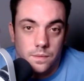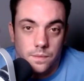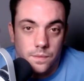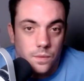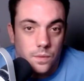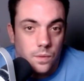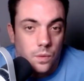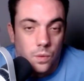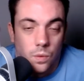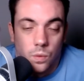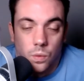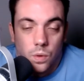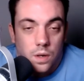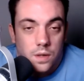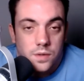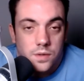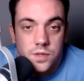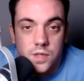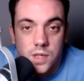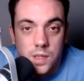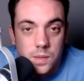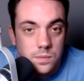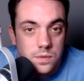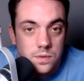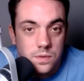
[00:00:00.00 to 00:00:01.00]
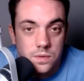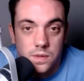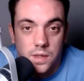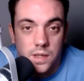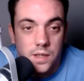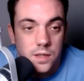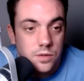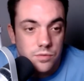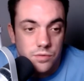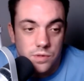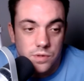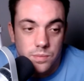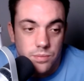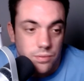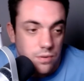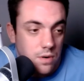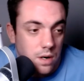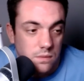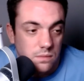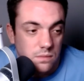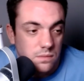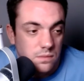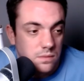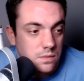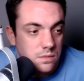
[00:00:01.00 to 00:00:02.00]
all our teams injury
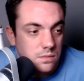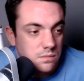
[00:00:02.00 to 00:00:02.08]
prone,